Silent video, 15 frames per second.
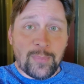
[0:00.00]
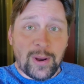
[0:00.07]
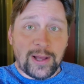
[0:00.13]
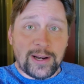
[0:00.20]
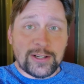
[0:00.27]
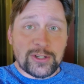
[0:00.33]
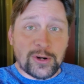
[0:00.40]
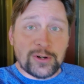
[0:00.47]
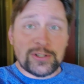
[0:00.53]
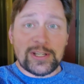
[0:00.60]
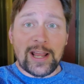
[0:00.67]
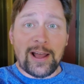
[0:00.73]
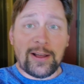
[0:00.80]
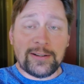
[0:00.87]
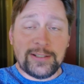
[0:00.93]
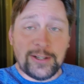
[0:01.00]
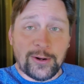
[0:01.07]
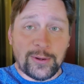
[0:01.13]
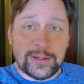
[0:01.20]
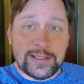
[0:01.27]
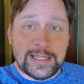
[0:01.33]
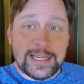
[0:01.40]
But it turns out,
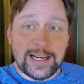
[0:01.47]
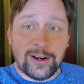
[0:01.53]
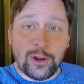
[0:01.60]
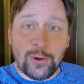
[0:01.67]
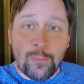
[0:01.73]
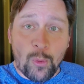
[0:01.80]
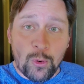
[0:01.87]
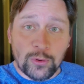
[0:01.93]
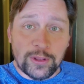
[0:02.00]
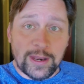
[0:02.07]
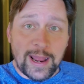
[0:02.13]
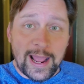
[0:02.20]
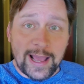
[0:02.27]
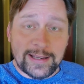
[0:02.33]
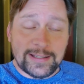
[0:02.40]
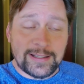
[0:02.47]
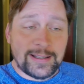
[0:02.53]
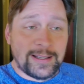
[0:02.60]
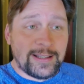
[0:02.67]
it needed a little more than that.